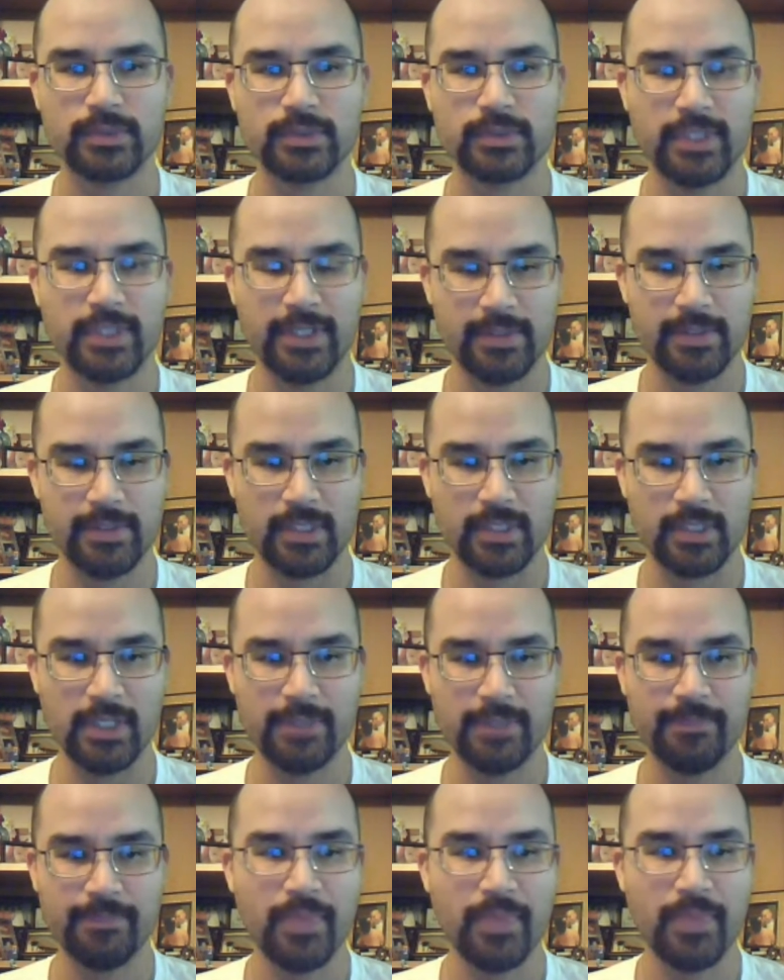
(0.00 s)
Okay,
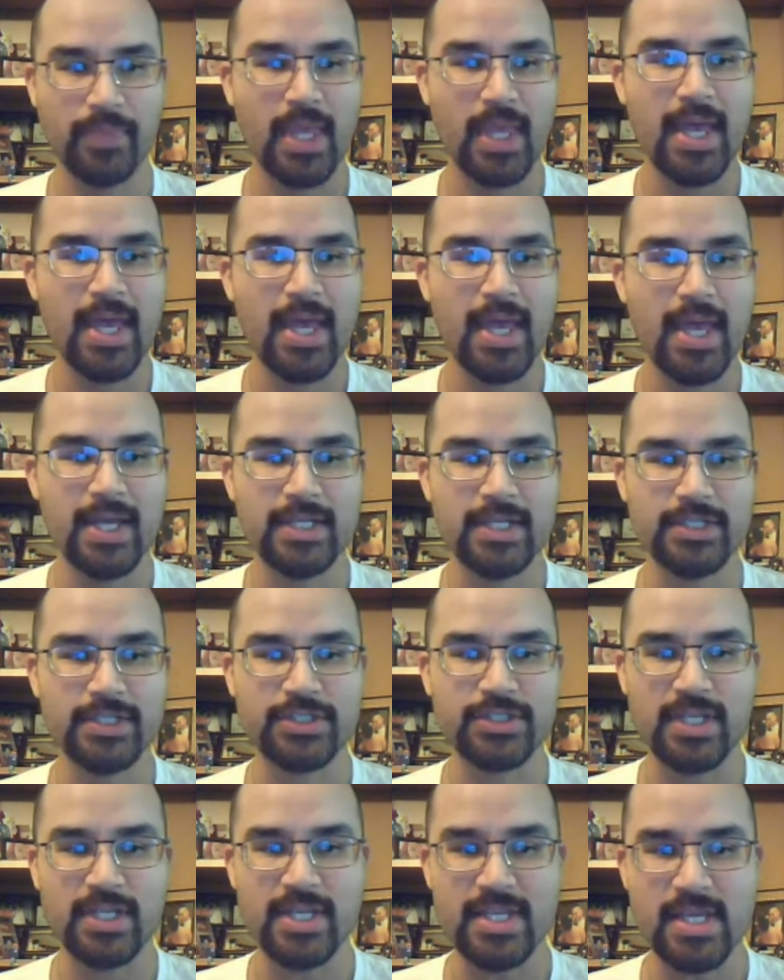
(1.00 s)
again.
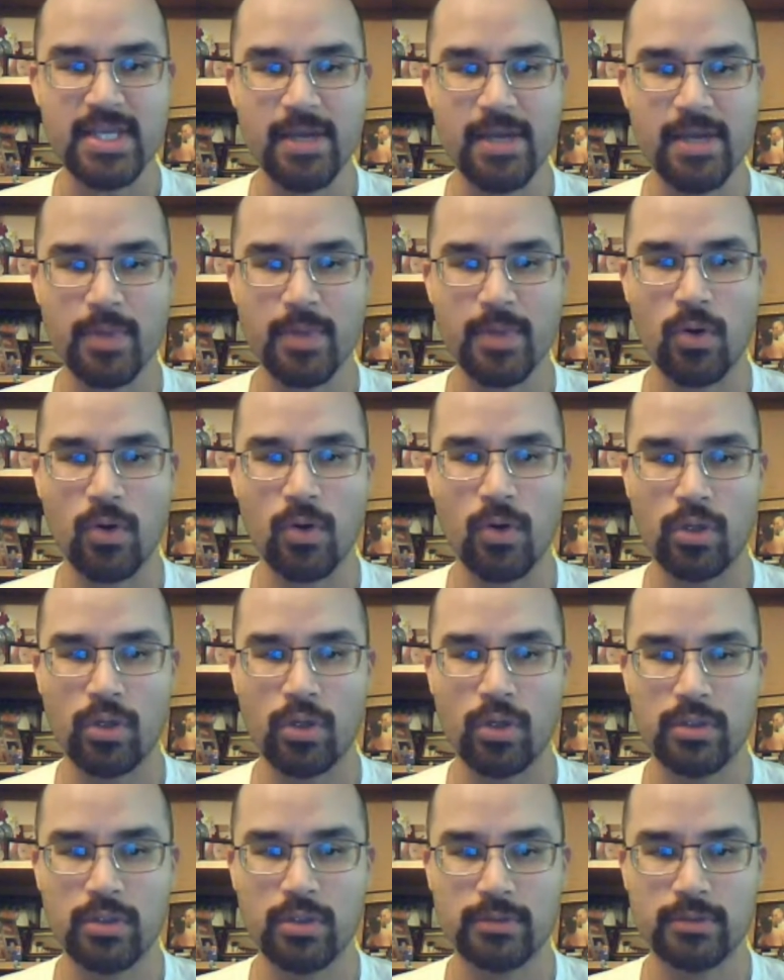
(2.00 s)
Sería
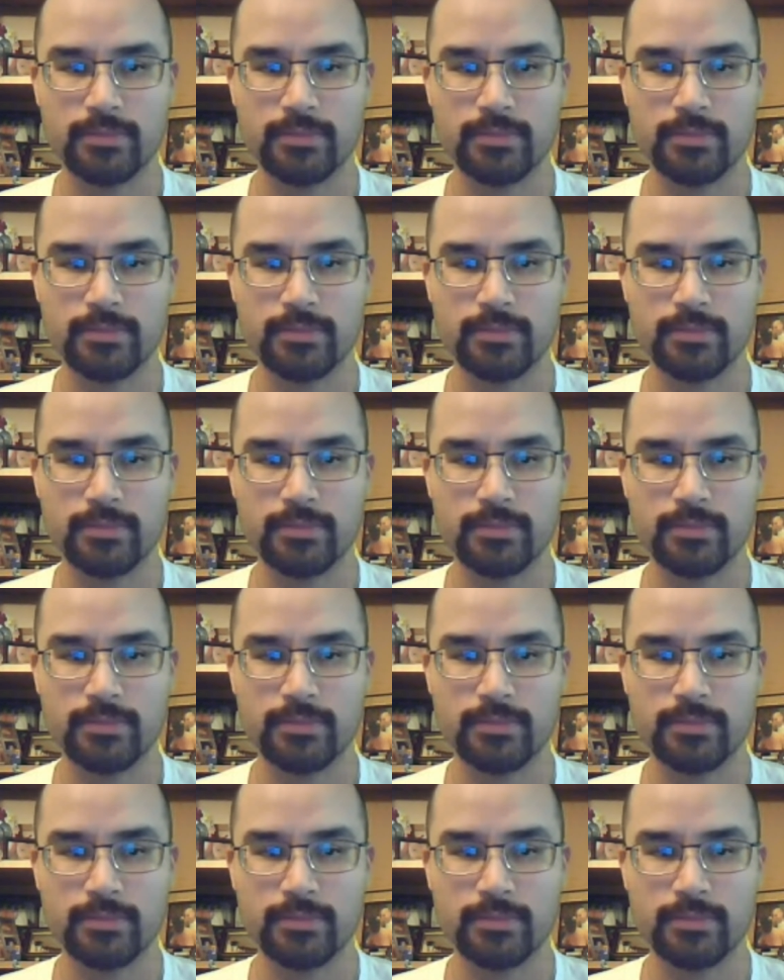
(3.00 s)
mejor